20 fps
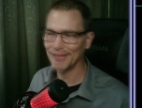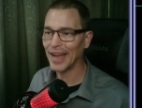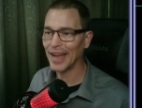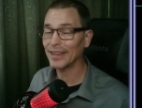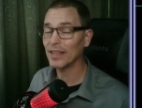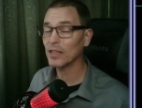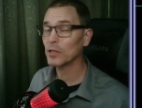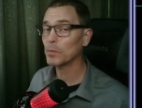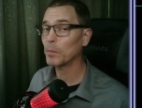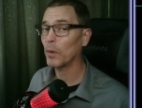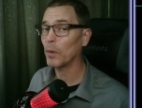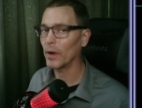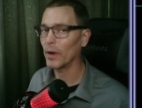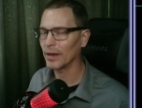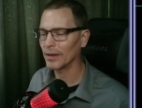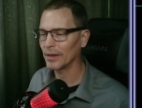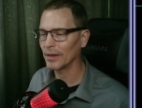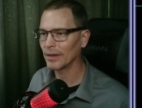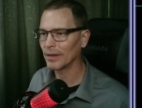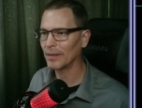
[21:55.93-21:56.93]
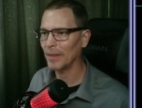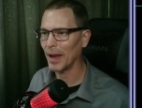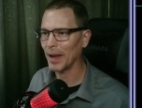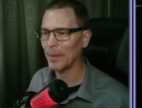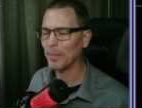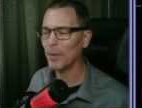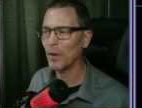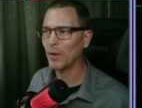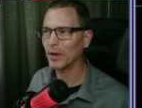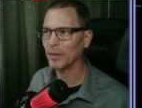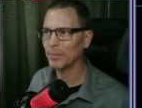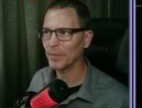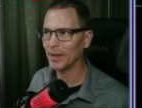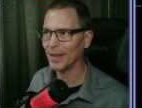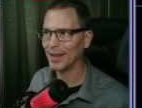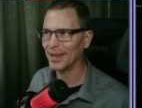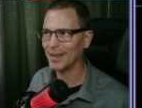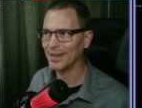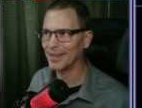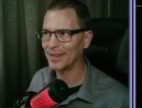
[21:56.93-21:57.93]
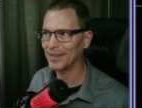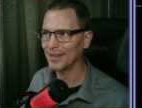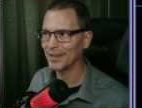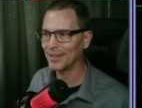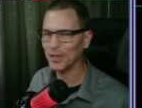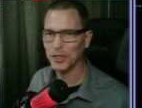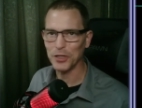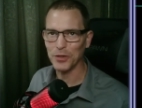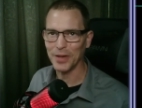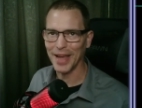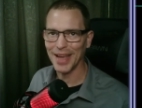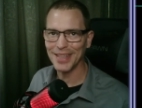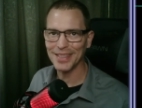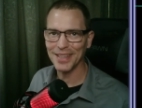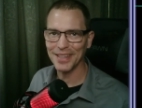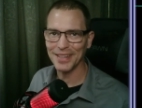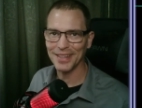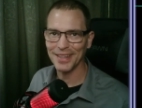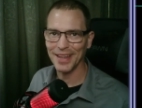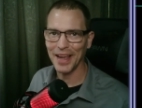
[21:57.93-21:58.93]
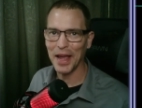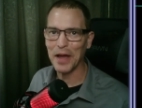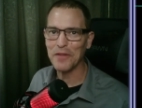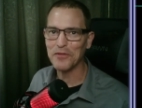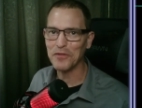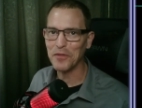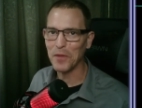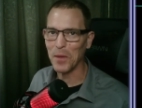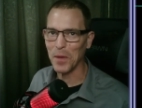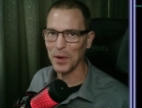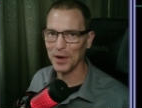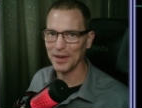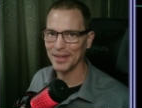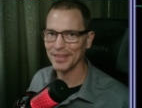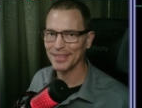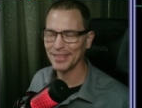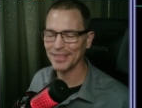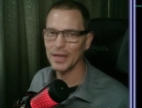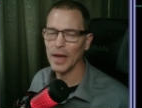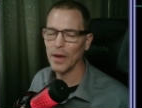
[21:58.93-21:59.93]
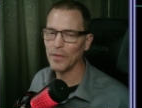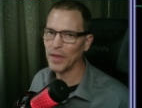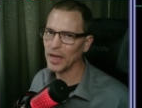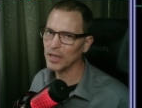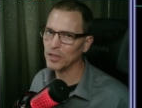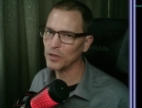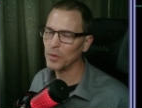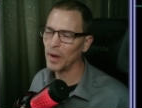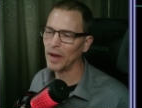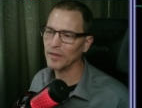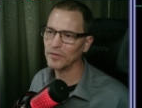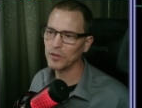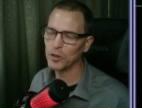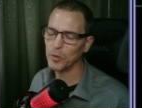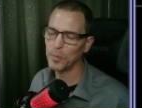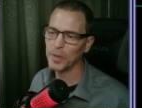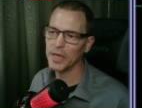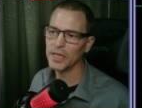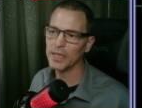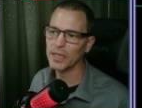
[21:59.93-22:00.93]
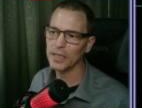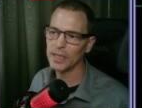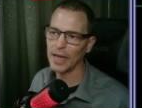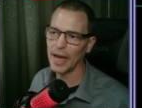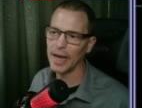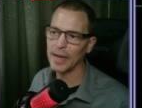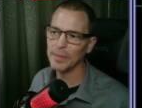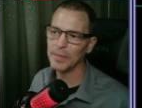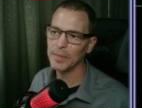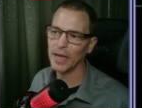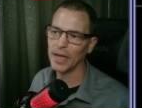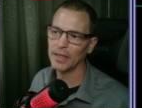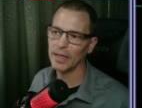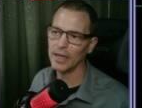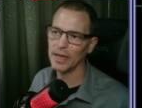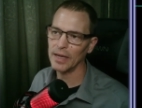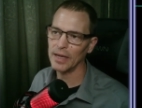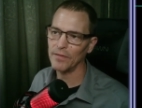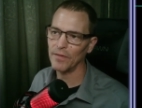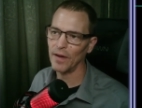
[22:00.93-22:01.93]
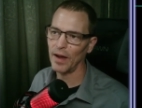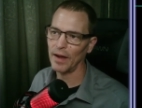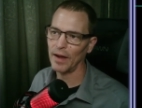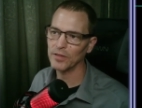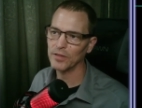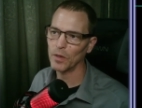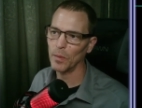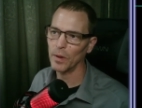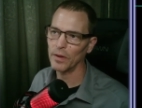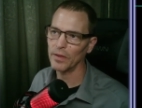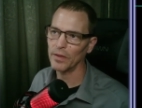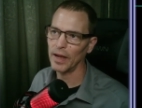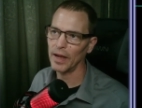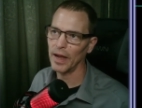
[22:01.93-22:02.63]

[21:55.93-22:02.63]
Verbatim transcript: at this point, my opponent played, did you guess it? f4. Now they do have two pieces aimed at the e5 square.